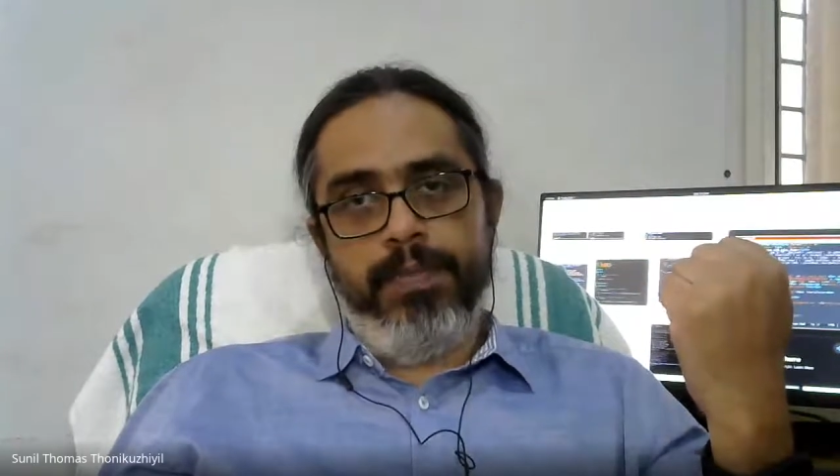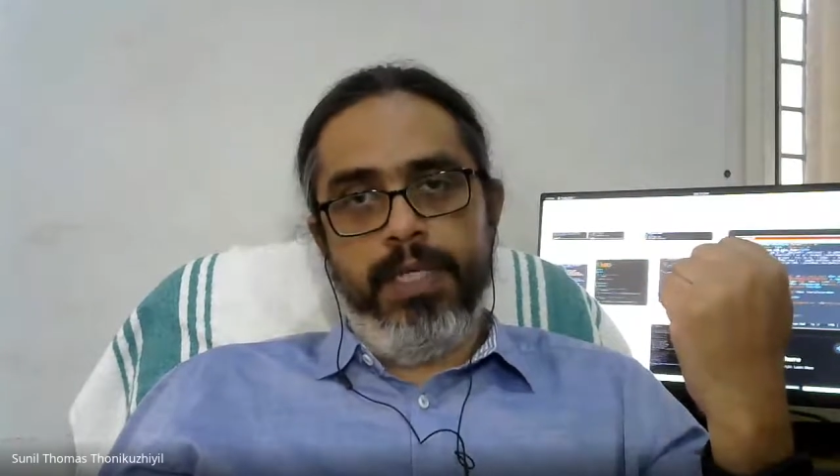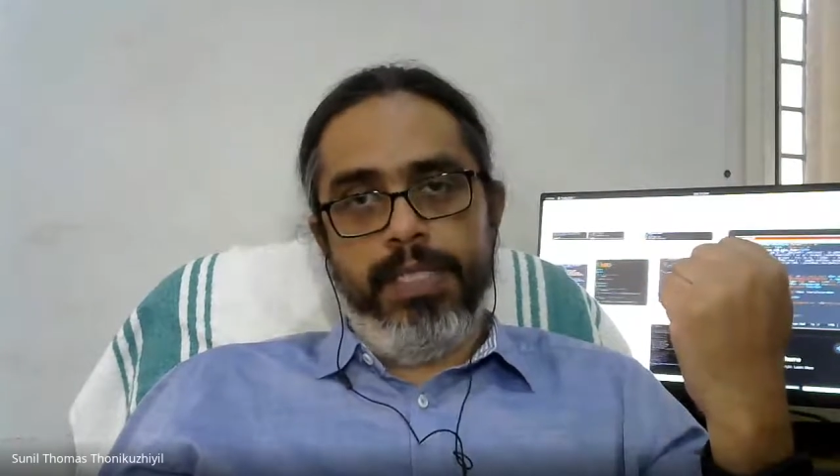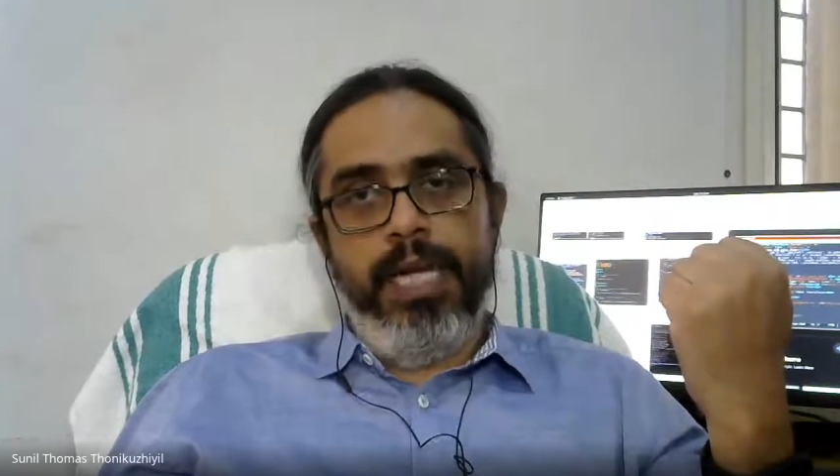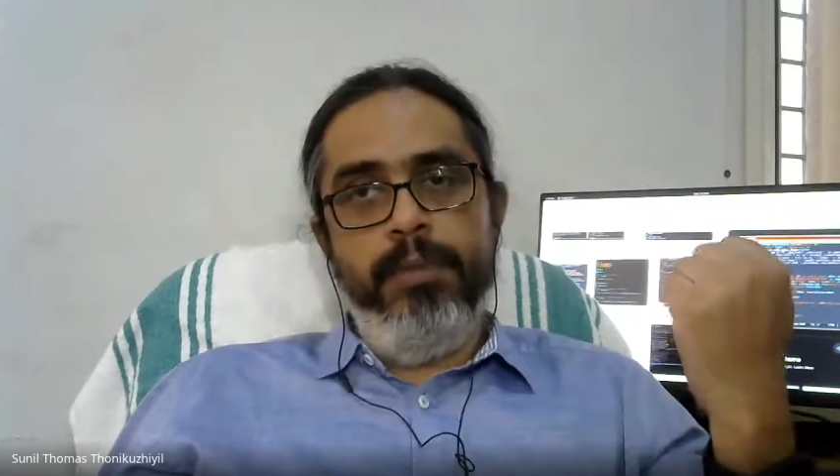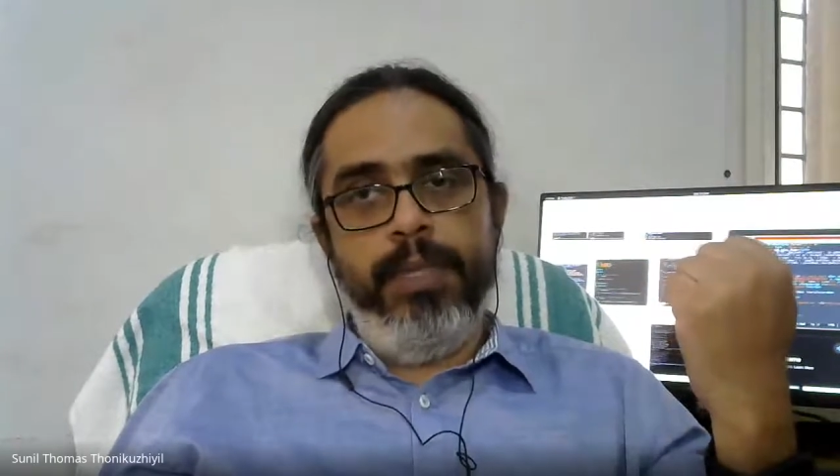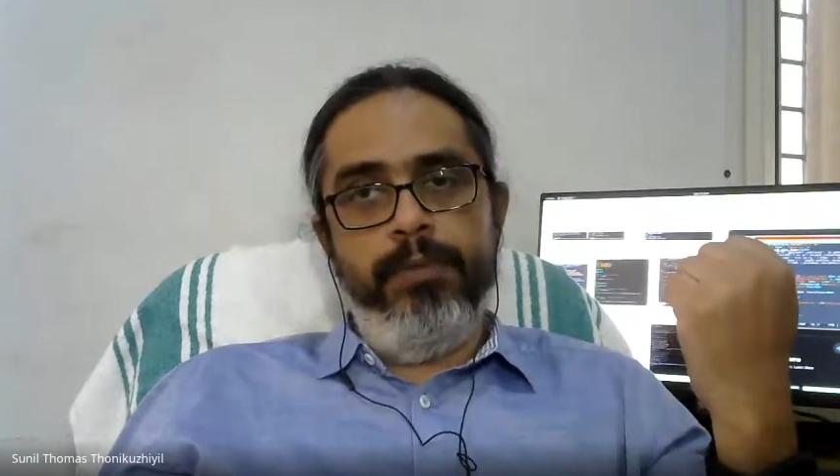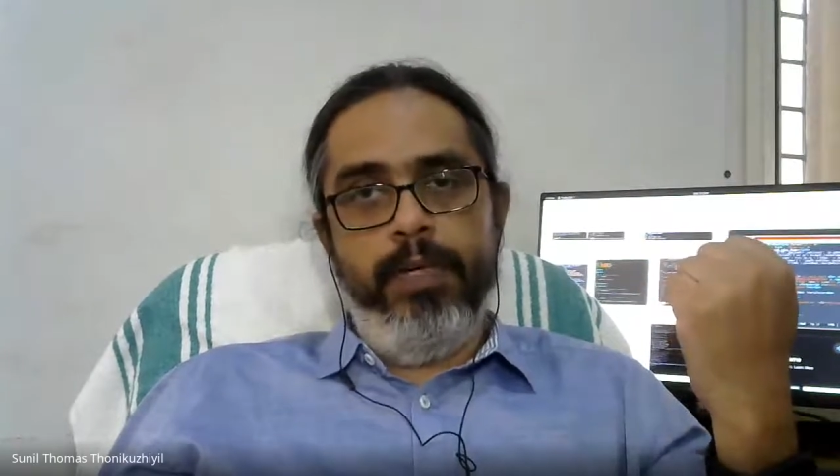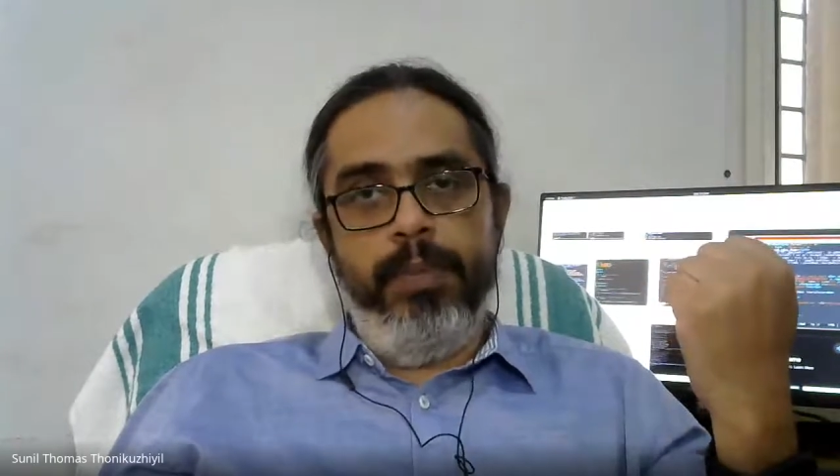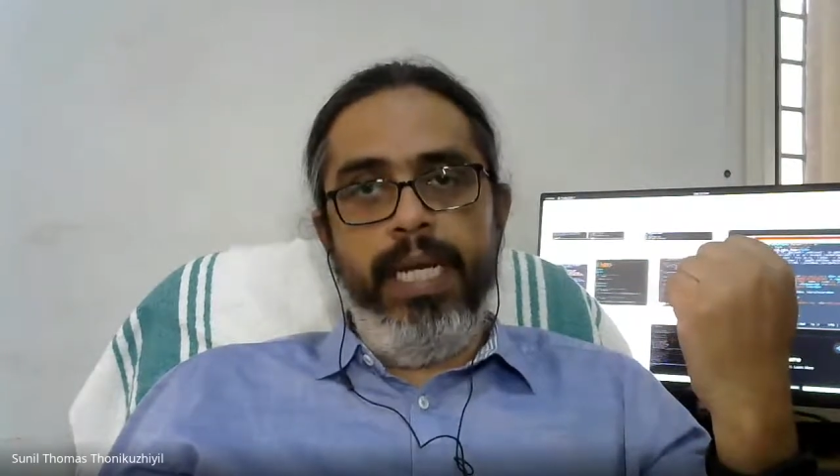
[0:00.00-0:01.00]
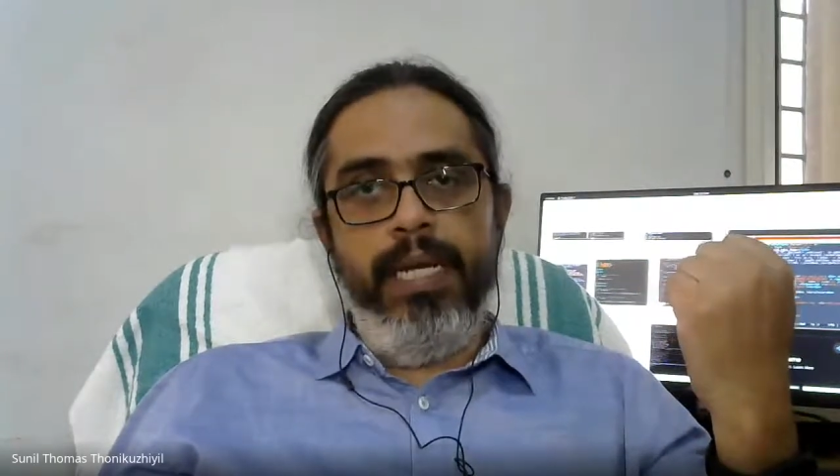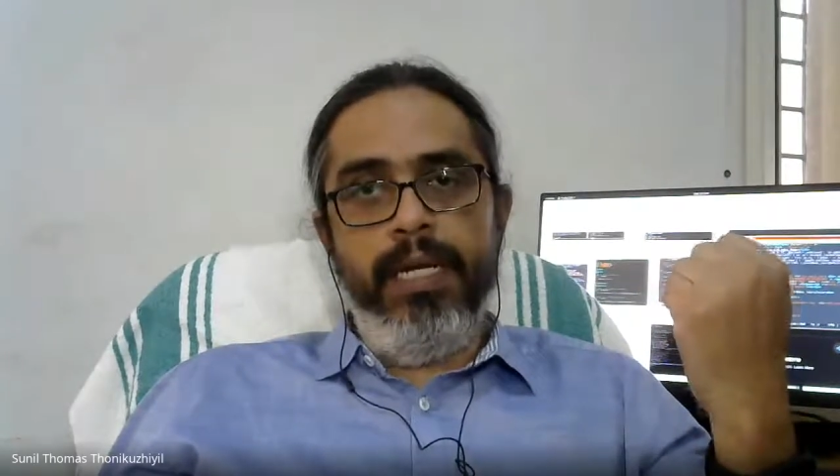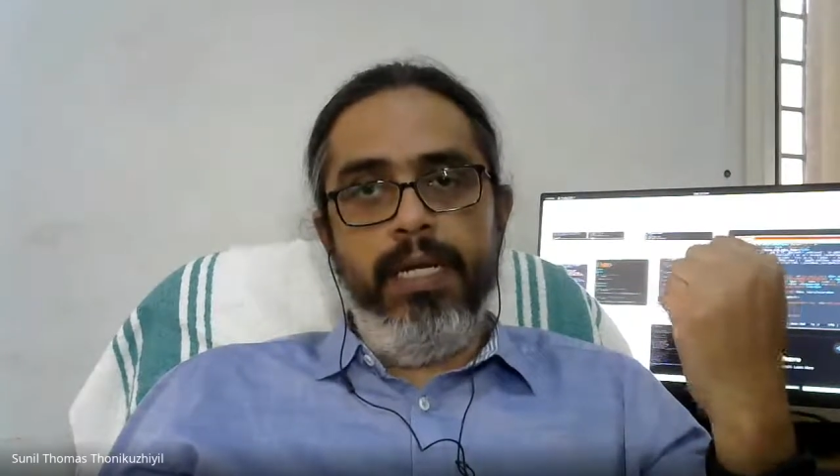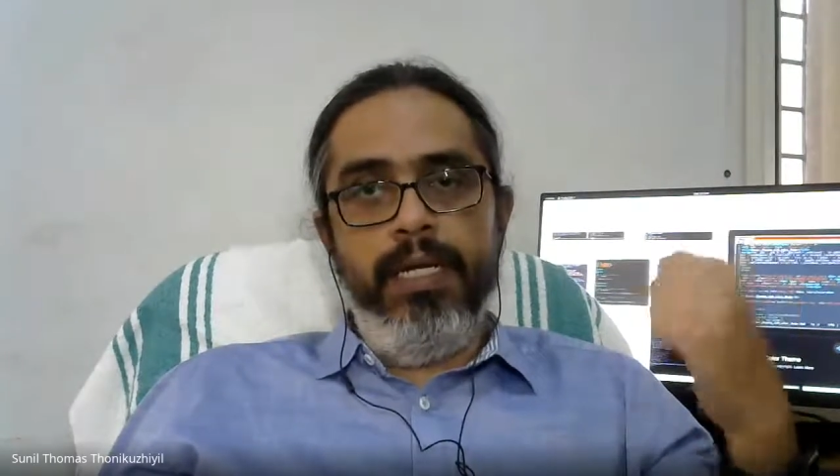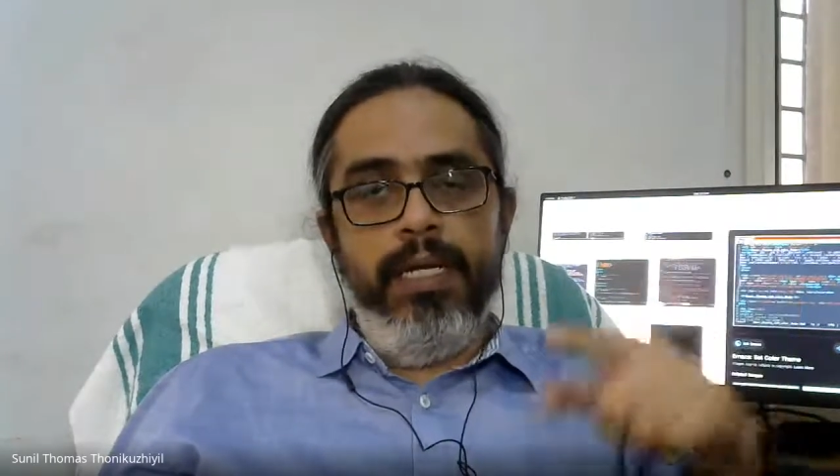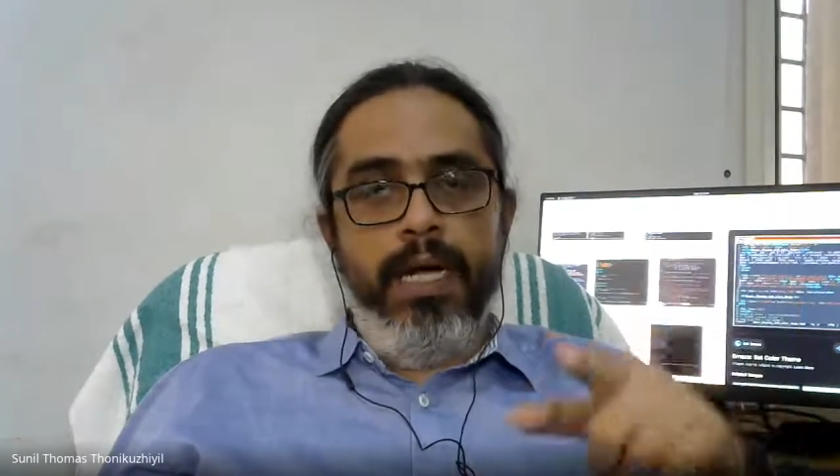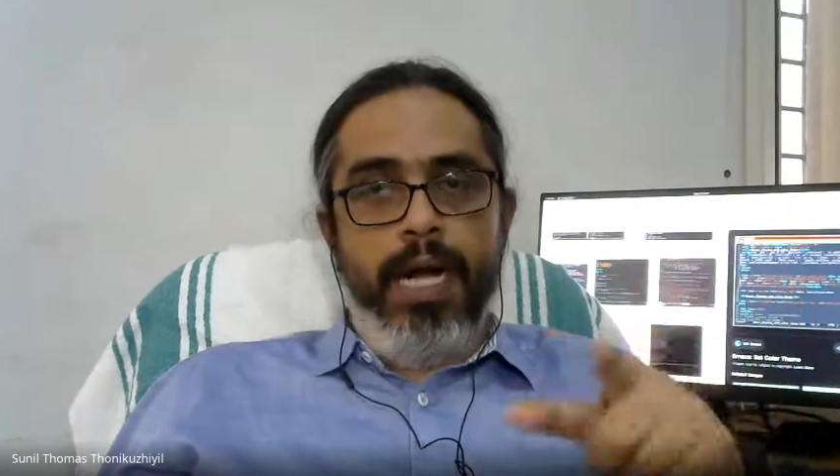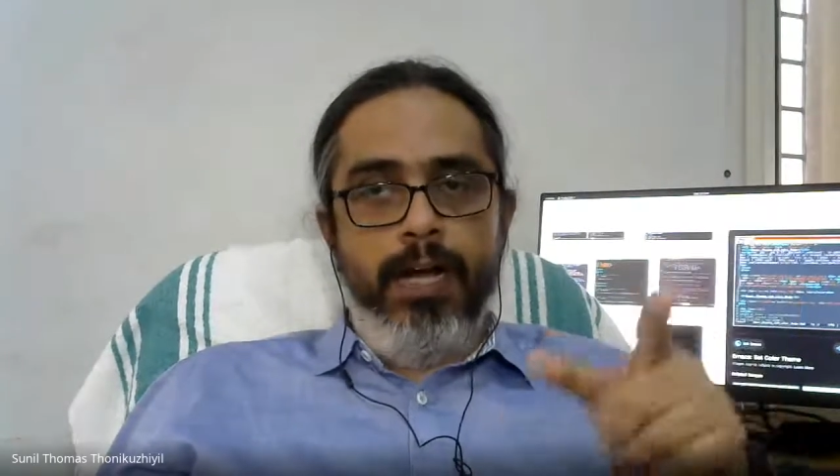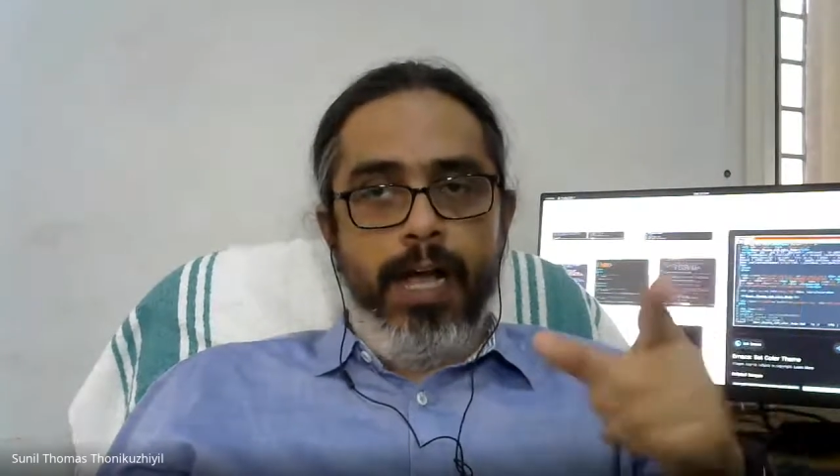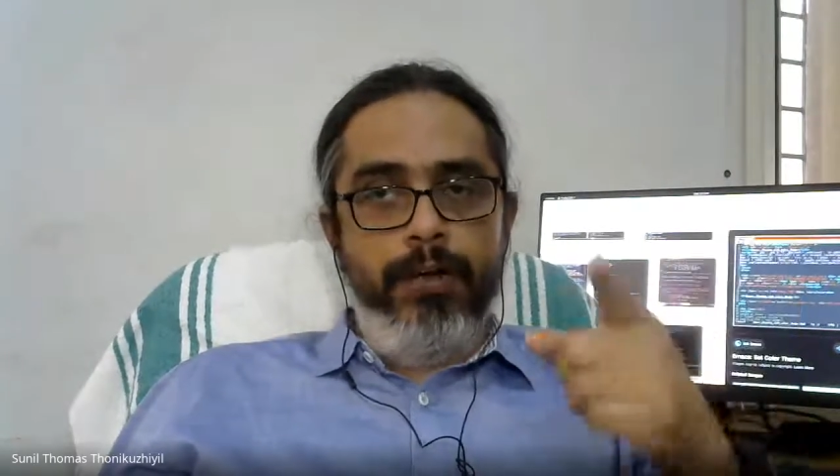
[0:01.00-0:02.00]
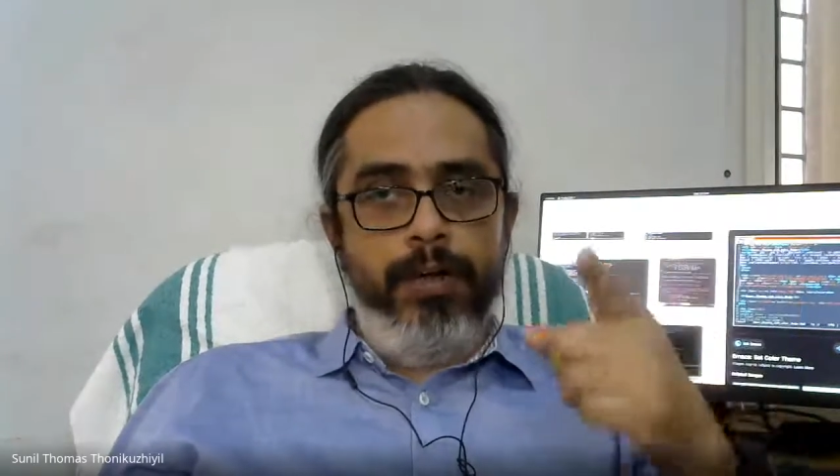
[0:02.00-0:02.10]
Assignment will be, I've